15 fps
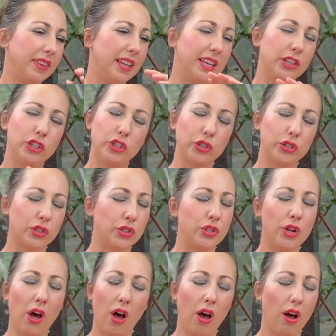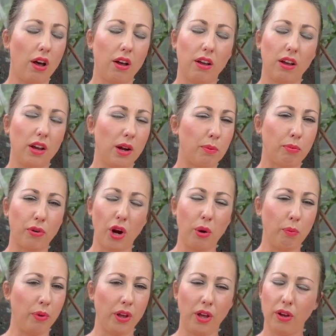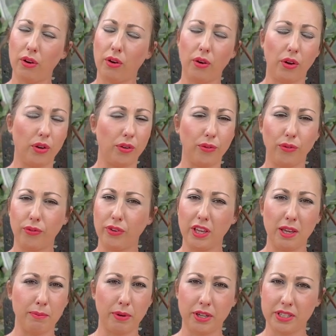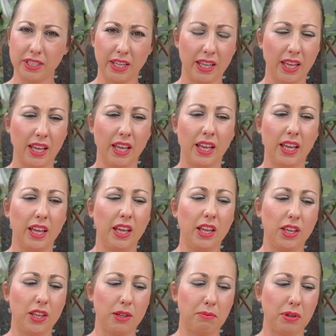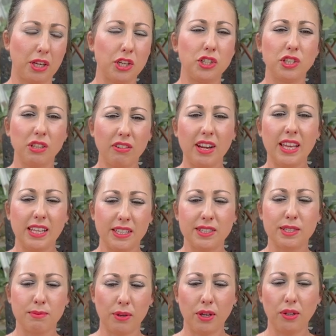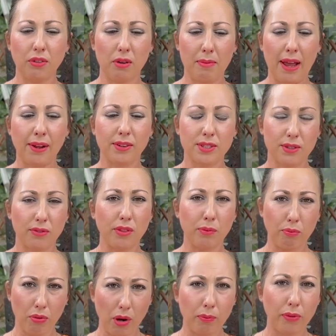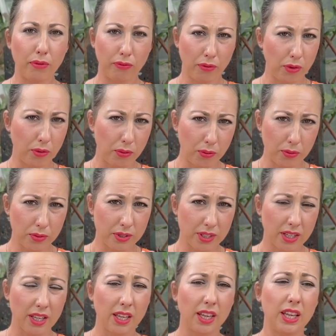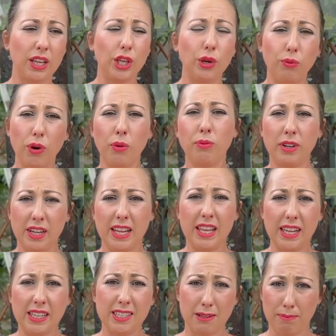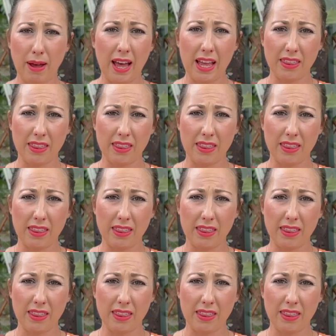It's just not appropriate at all for your body. Because you're eating smaller amounts of the proper food, you won't need to buy